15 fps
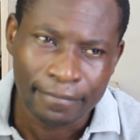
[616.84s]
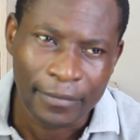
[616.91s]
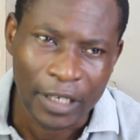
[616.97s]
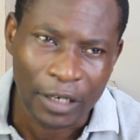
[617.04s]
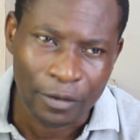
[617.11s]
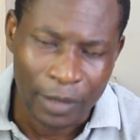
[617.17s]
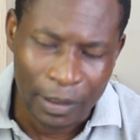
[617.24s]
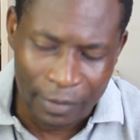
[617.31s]

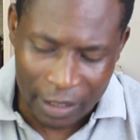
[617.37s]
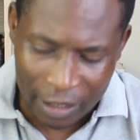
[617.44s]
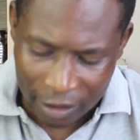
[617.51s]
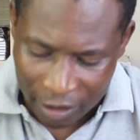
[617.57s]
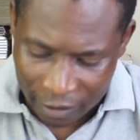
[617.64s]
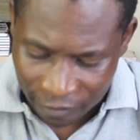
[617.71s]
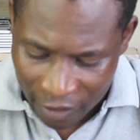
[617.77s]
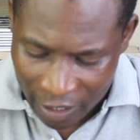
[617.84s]
I remember
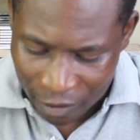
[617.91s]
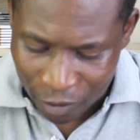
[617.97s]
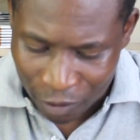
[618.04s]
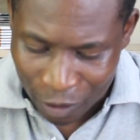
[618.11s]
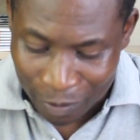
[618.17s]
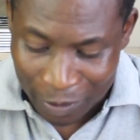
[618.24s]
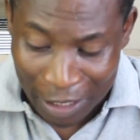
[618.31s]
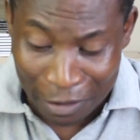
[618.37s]
there's a friend who
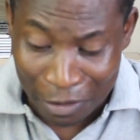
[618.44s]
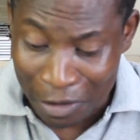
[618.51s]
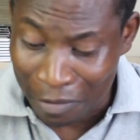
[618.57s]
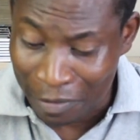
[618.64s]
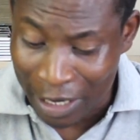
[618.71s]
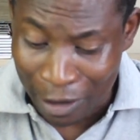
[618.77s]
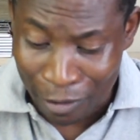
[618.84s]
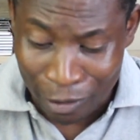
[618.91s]
told me that, no,
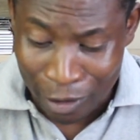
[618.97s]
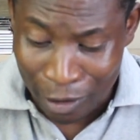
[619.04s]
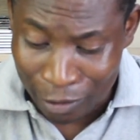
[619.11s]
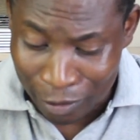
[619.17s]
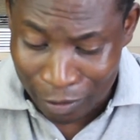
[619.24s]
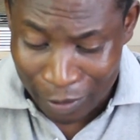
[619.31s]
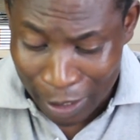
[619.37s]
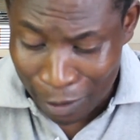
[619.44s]
me, I
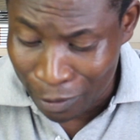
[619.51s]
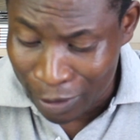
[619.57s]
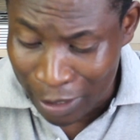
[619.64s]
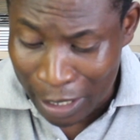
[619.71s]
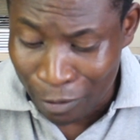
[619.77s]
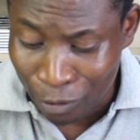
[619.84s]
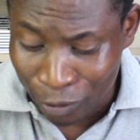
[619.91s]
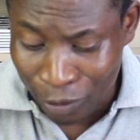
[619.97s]

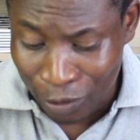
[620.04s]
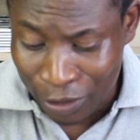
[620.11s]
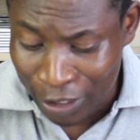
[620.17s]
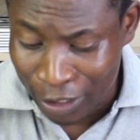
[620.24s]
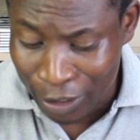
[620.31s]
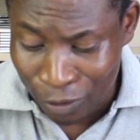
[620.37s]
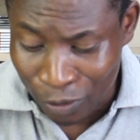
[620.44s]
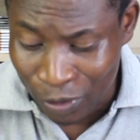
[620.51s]
will
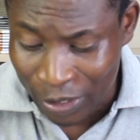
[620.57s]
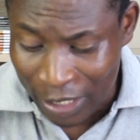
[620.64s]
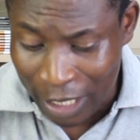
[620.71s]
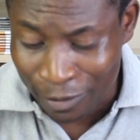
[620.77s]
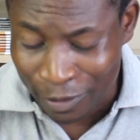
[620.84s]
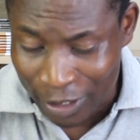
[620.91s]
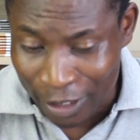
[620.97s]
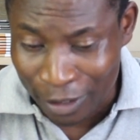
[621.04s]
succeed in no
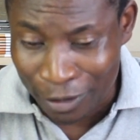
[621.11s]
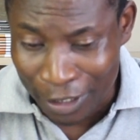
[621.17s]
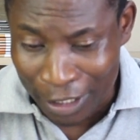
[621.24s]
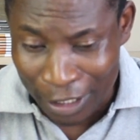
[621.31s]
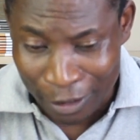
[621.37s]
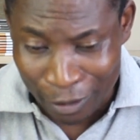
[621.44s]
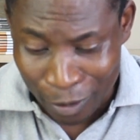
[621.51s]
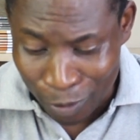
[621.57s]
time. I say,
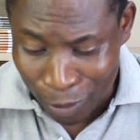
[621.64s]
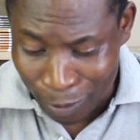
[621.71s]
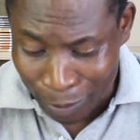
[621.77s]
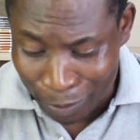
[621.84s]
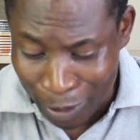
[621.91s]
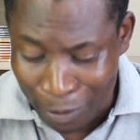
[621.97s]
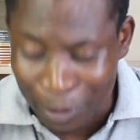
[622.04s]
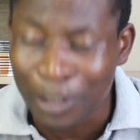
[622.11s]
okay, no
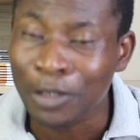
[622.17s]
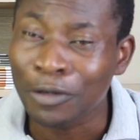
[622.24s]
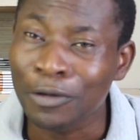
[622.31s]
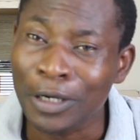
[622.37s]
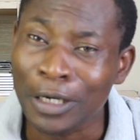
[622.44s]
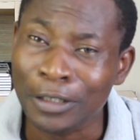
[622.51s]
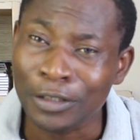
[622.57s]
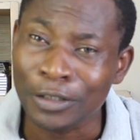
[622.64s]
problem. Maybe you
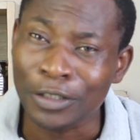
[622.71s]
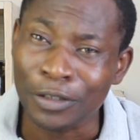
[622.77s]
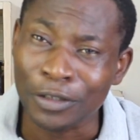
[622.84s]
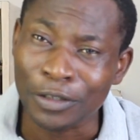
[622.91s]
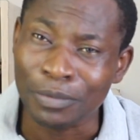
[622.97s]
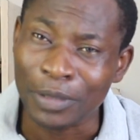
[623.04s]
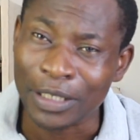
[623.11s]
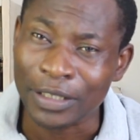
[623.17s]
are a
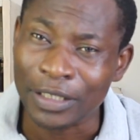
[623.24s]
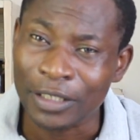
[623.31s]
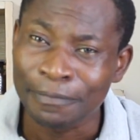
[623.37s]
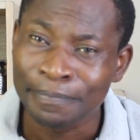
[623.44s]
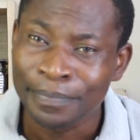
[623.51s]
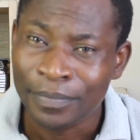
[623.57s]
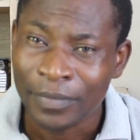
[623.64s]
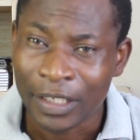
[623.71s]
genius, but
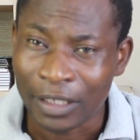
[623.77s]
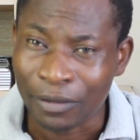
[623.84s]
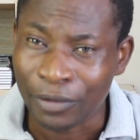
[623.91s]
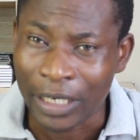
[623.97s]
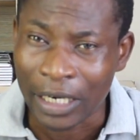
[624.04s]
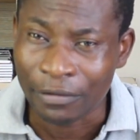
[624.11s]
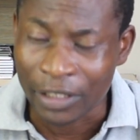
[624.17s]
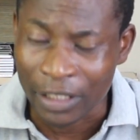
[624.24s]
the
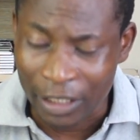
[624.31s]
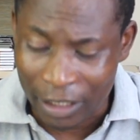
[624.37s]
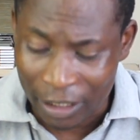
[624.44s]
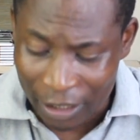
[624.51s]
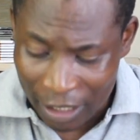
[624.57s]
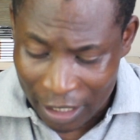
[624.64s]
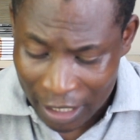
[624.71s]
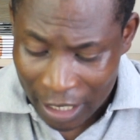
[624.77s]
way I've seen
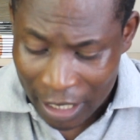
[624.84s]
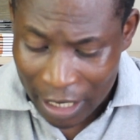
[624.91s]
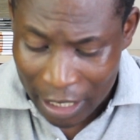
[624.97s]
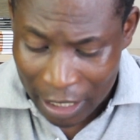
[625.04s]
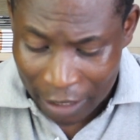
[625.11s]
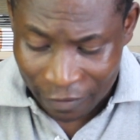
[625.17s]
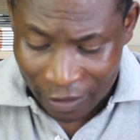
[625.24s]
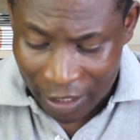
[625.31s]
it,
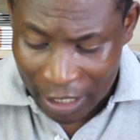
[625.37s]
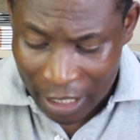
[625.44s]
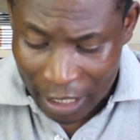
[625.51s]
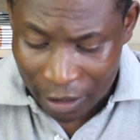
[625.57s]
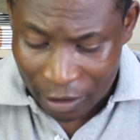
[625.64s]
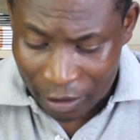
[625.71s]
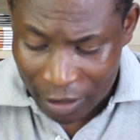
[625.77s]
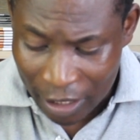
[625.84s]
even
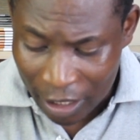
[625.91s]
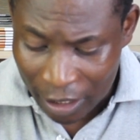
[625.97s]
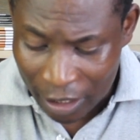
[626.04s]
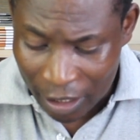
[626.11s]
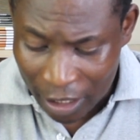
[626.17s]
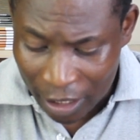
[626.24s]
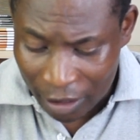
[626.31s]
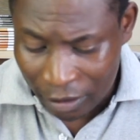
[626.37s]

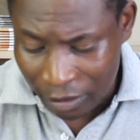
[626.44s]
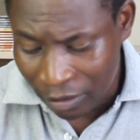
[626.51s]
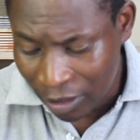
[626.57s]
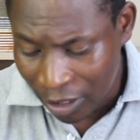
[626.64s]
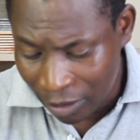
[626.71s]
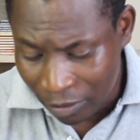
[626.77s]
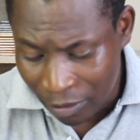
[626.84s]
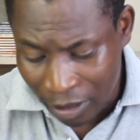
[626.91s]

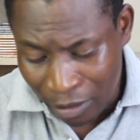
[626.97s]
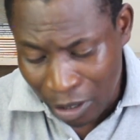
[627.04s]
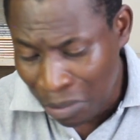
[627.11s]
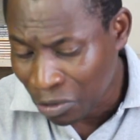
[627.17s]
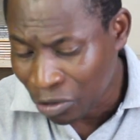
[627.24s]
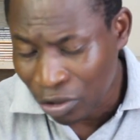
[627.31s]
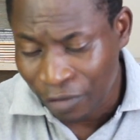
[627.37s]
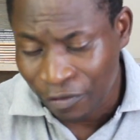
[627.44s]
in
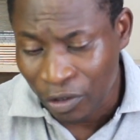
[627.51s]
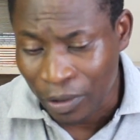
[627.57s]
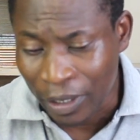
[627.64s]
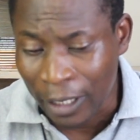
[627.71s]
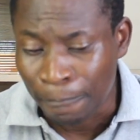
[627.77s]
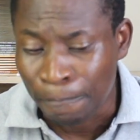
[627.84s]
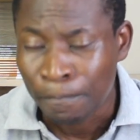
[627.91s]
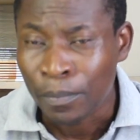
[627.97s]
almost
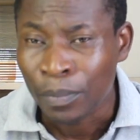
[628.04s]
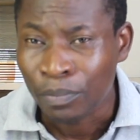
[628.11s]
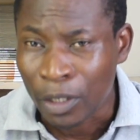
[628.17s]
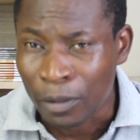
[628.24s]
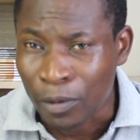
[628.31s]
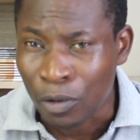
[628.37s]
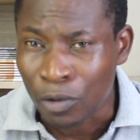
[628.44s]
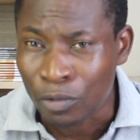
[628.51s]
everywhere,
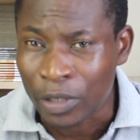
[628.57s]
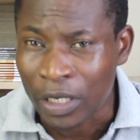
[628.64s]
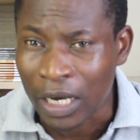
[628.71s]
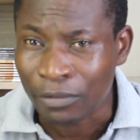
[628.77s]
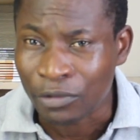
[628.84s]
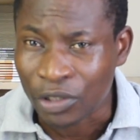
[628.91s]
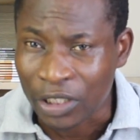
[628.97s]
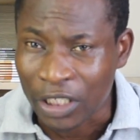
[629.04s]
people who
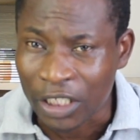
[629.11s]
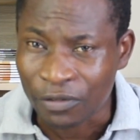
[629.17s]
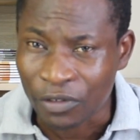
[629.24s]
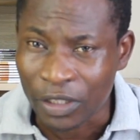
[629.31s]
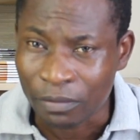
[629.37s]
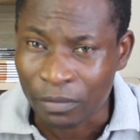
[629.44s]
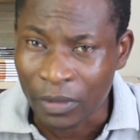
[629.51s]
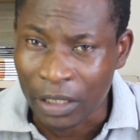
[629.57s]
become successful
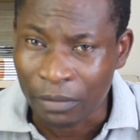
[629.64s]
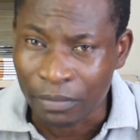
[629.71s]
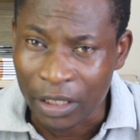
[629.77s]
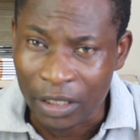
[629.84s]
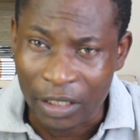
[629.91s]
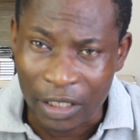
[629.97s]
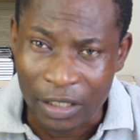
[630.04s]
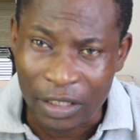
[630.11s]
in
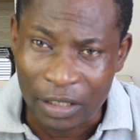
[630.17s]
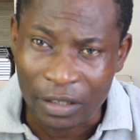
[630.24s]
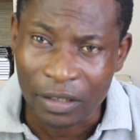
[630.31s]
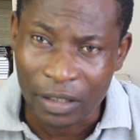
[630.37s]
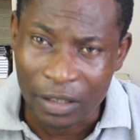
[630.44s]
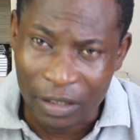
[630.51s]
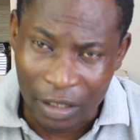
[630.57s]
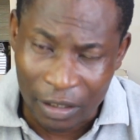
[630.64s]
business
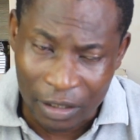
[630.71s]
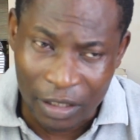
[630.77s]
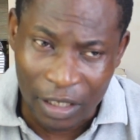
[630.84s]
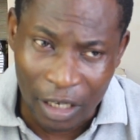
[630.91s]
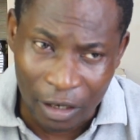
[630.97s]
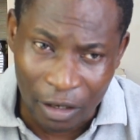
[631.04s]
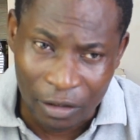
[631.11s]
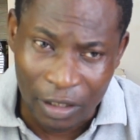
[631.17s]
takes
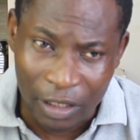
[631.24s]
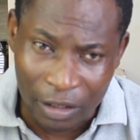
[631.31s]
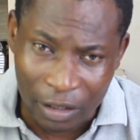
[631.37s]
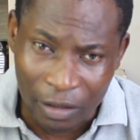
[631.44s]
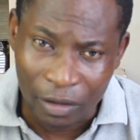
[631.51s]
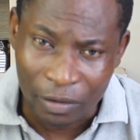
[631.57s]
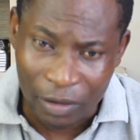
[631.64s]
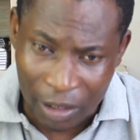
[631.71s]
a lot, you
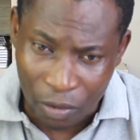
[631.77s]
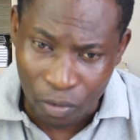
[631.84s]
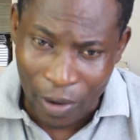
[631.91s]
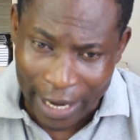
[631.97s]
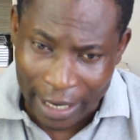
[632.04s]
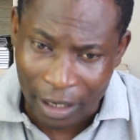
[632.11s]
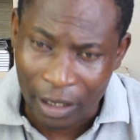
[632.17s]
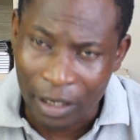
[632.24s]
know, they
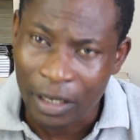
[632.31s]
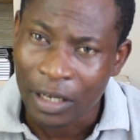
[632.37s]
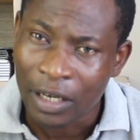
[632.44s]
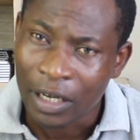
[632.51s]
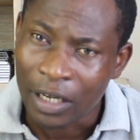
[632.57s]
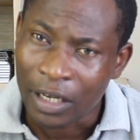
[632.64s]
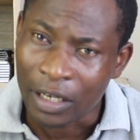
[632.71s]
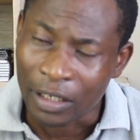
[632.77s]
work.
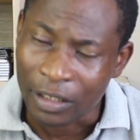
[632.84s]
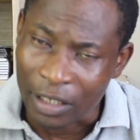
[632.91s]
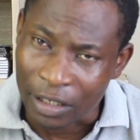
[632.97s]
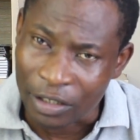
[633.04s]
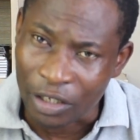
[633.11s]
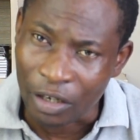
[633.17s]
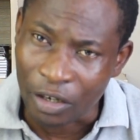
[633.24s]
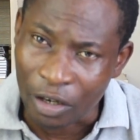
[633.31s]
It
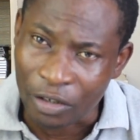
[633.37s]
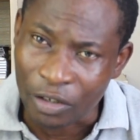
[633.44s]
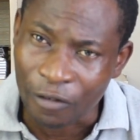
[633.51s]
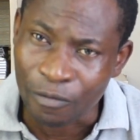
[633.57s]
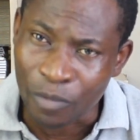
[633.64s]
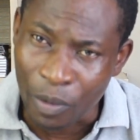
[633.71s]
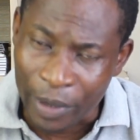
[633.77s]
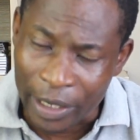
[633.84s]
takes a lot
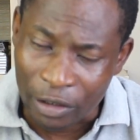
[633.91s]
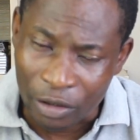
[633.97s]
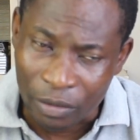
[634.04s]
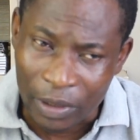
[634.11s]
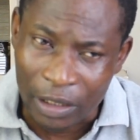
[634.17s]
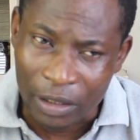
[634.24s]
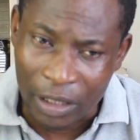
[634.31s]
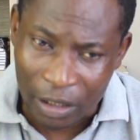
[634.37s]
of momentum.
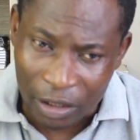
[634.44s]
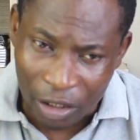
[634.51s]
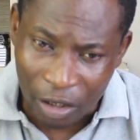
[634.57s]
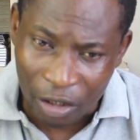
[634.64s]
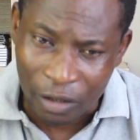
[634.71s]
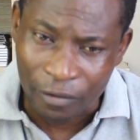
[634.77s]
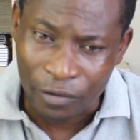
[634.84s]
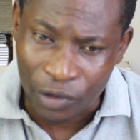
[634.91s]
It takes a
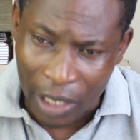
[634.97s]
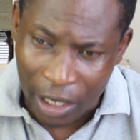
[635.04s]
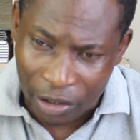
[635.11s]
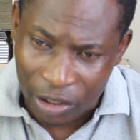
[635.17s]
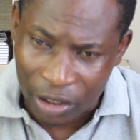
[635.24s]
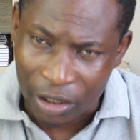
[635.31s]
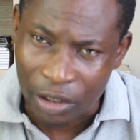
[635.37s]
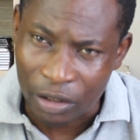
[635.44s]
lot of traction.